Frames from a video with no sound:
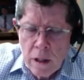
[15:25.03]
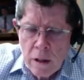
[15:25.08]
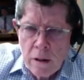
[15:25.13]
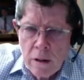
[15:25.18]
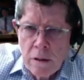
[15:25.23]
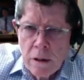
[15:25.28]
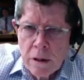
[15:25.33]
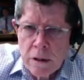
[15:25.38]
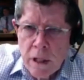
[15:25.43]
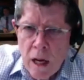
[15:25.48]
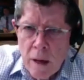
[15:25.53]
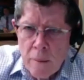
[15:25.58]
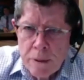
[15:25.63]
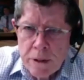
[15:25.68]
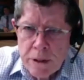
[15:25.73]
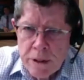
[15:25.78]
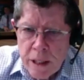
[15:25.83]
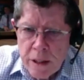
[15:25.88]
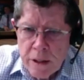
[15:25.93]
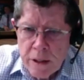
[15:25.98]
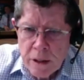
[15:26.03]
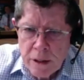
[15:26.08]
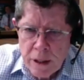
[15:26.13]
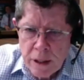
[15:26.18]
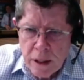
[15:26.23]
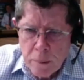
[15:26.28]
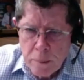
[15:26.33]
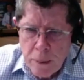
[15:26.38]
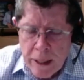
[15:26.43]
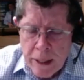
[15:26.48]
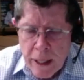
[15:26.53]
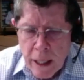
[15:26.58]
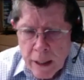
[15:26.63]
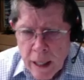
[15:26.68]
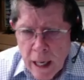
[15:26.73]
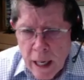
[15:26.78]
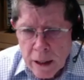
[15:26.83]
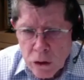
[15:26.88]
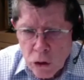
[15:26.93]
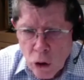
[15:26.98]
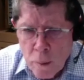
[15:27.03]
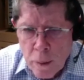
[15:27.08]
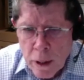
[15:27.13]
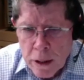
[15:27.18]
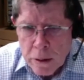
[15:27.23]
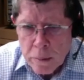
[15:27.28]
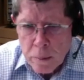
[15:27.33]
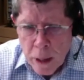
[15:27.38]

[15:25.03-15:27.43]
do this compensation thing to pay that guy so much